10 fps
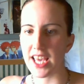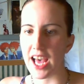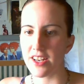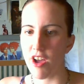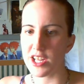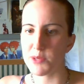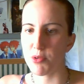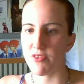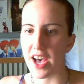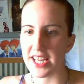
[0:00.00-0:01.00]
cannot
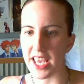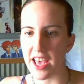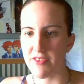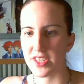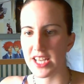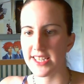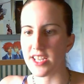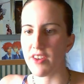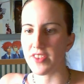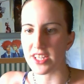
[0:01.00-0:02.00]
provide evidence
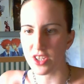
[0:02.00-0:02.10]
of a